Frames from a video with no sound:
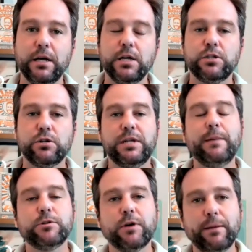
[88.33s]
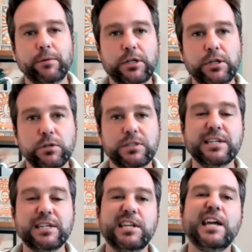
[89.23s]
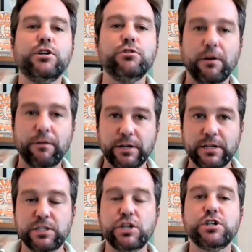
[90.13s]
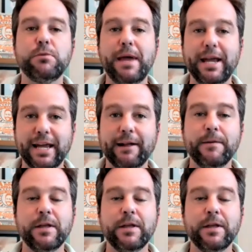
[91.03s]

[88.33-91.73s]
So teams are able to use these data-driven decision-making